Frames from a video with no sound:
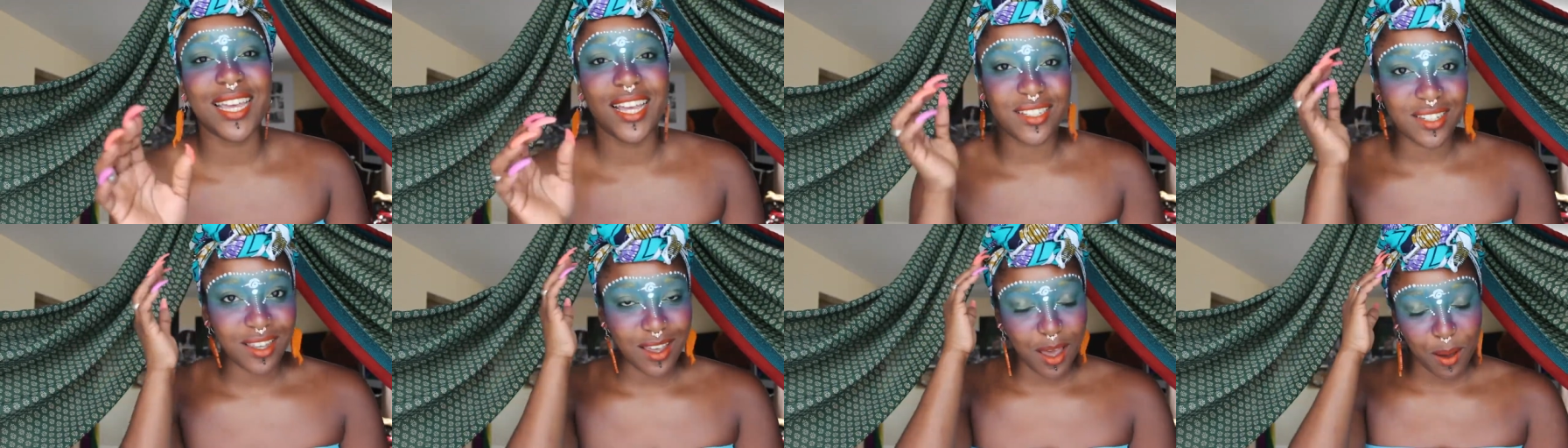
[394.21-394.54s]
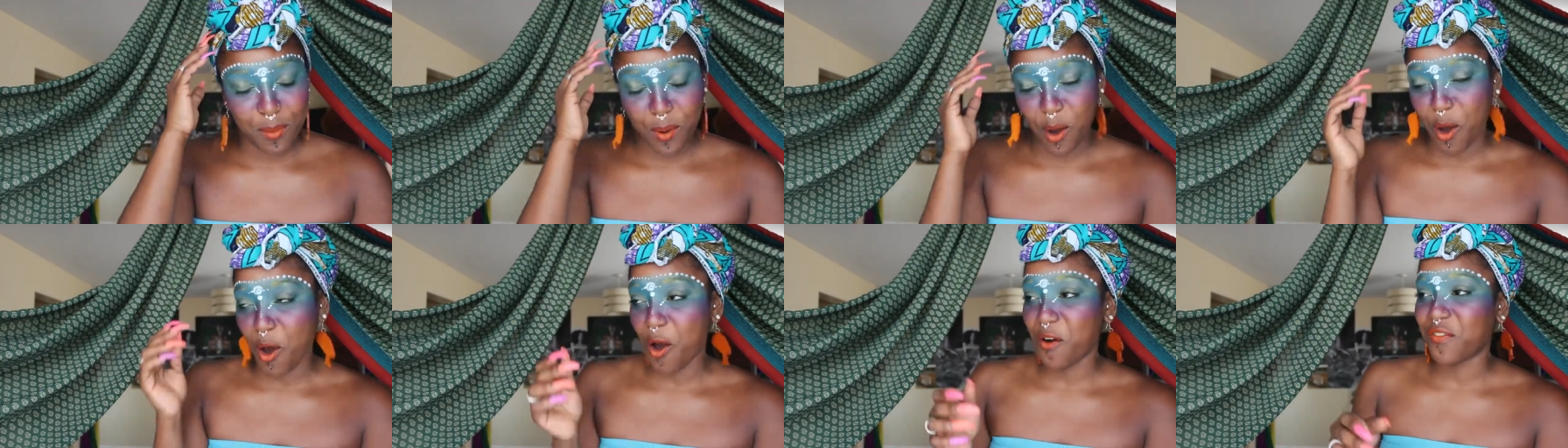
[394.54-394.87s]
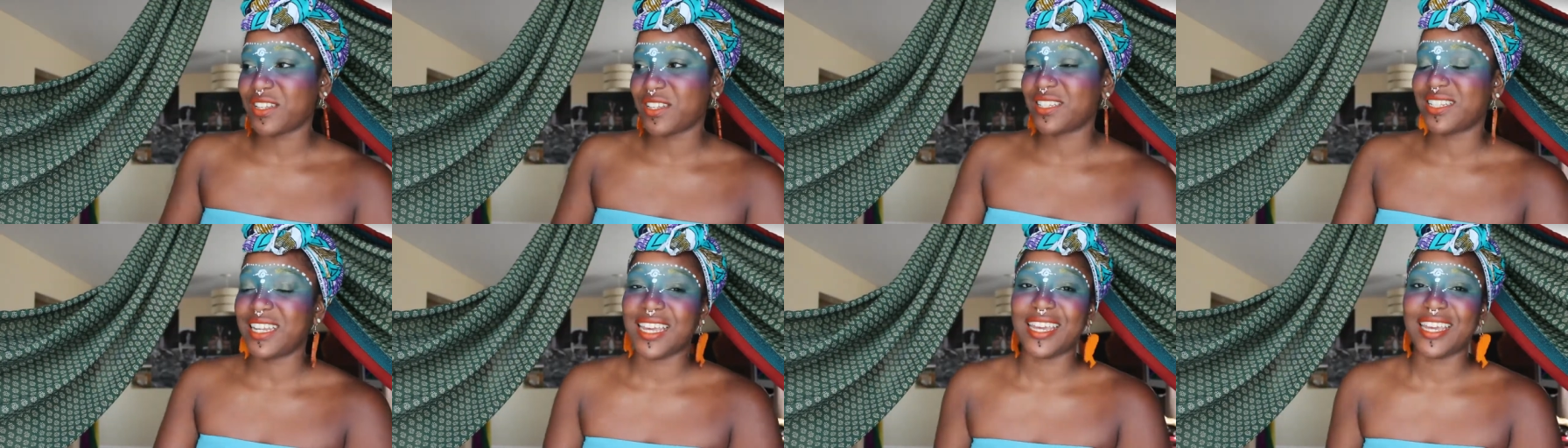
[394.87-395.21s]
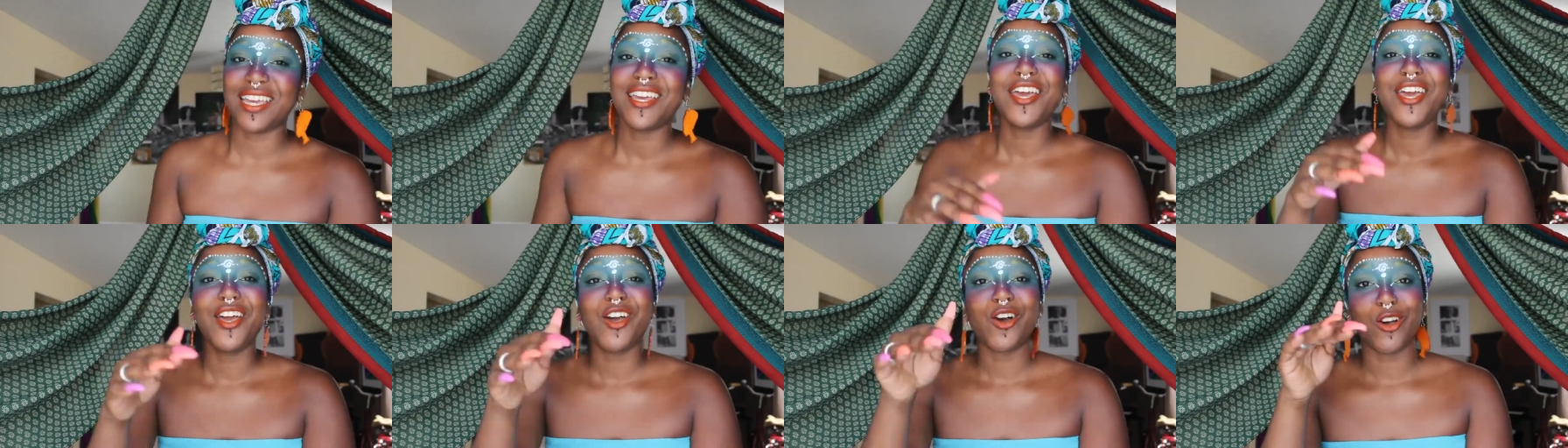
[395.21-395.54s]
say it to her but
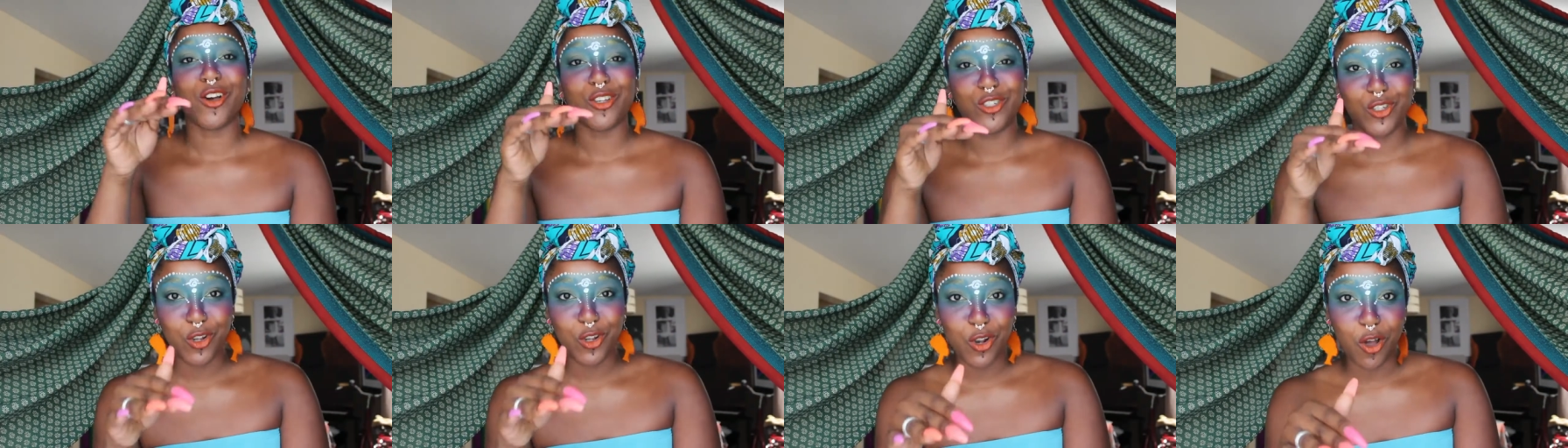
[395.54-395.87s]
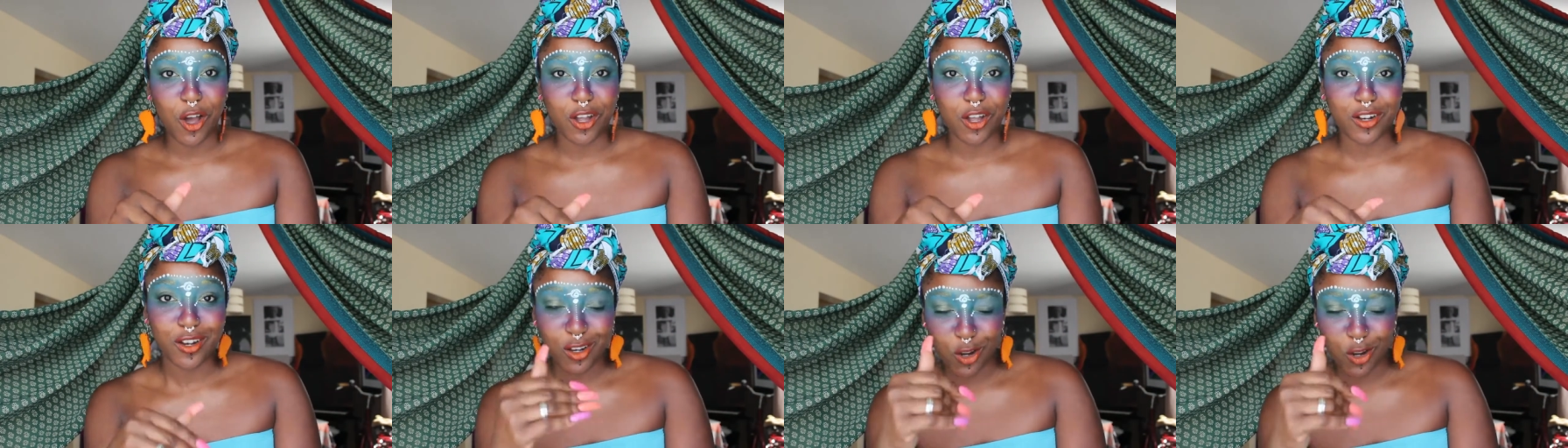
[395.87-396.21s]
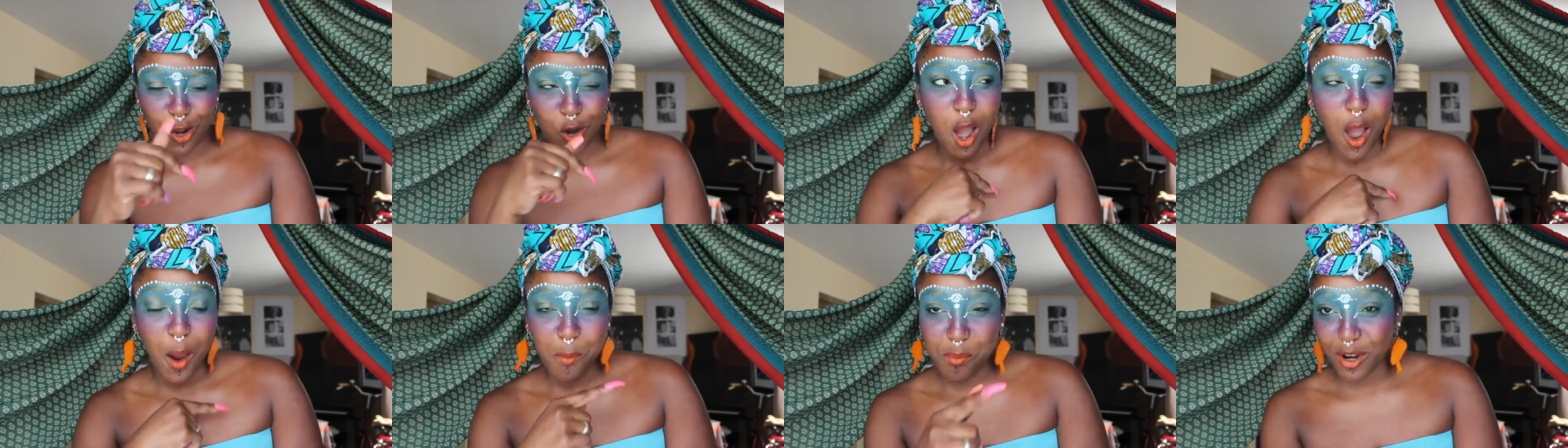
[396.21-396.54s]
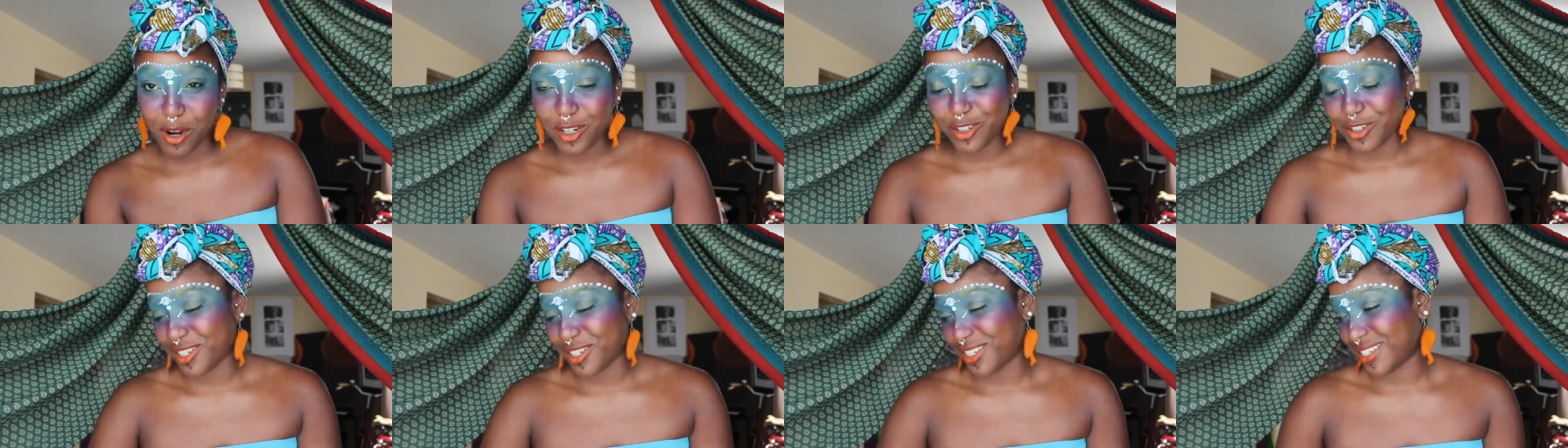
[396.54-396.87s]
obviously because you lot you lot are
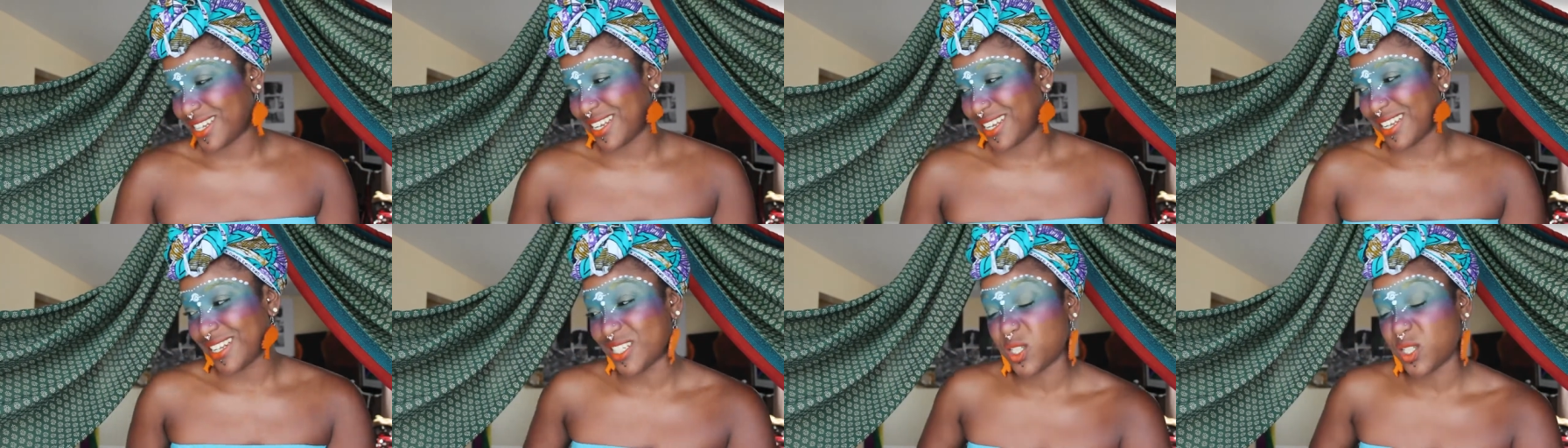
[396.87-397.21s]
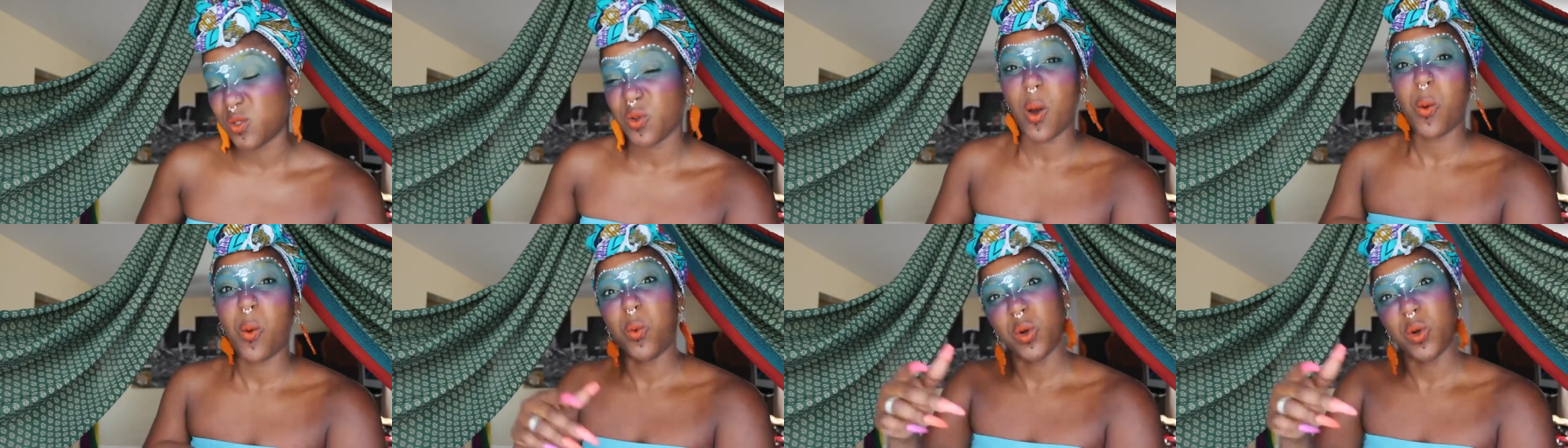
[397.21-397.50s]
brethren yeah this is what